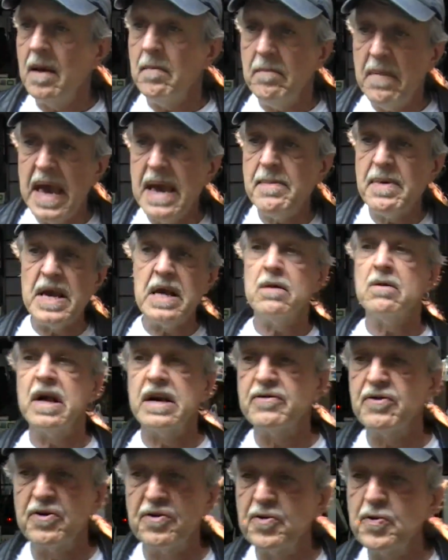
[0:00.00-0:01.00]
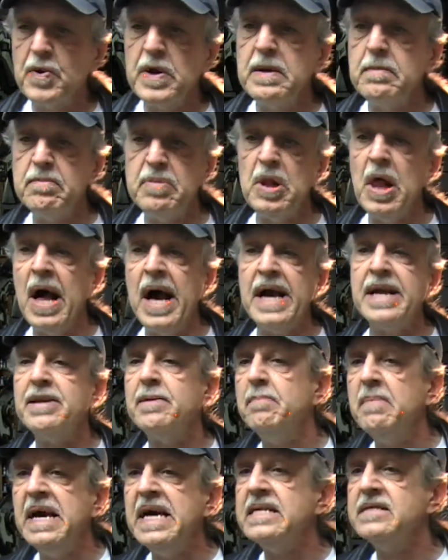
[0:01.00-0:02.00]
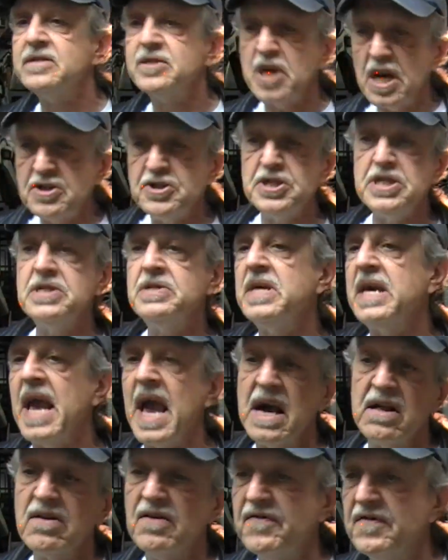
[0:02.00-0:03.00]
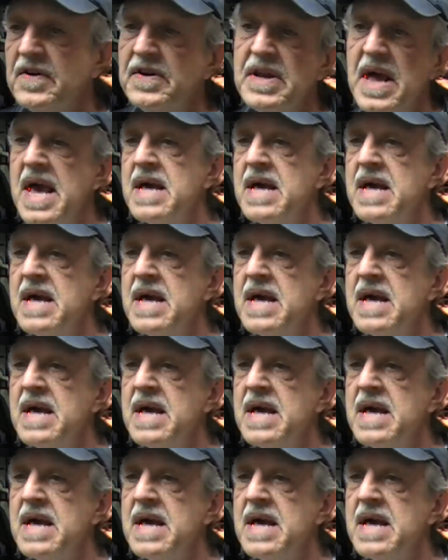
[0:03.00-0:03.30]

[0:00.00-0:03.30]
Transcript: Maybe like the three blind men touching the elephant